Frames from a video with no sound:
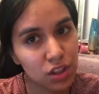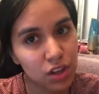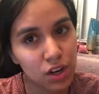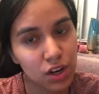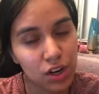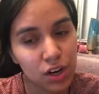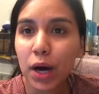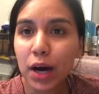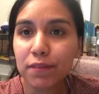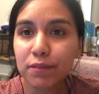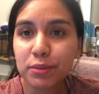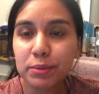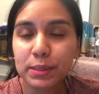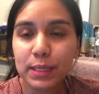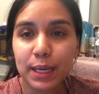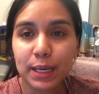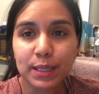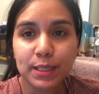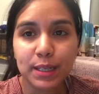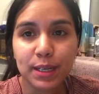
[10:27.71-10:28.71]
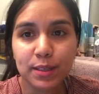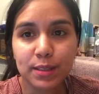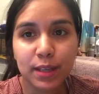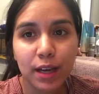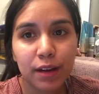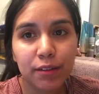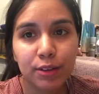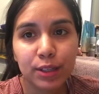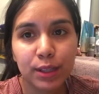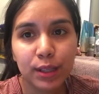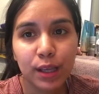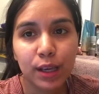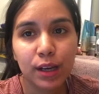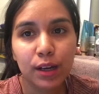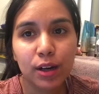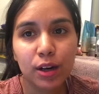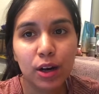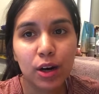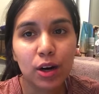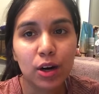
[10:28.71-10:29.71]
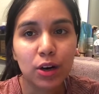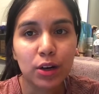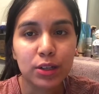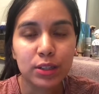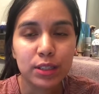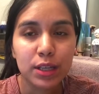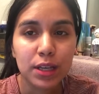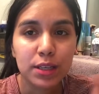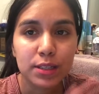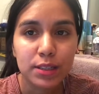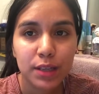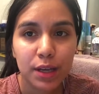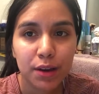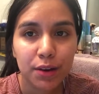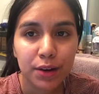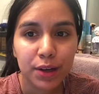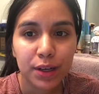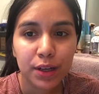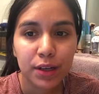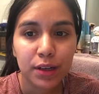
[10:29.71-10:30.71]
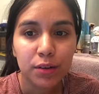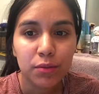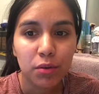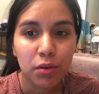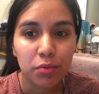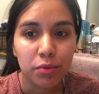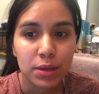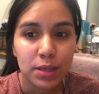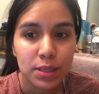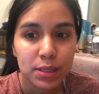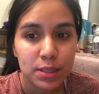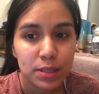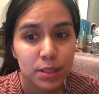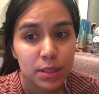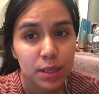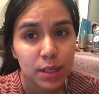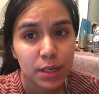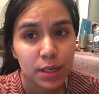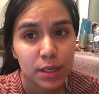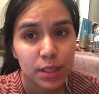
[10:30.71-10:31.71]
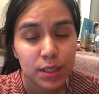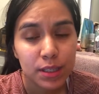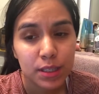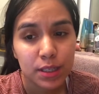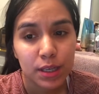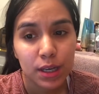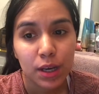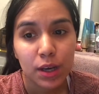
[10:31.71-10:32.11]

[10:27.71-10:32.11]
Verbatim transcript: We have to sanitize everything, our desk area where we sit,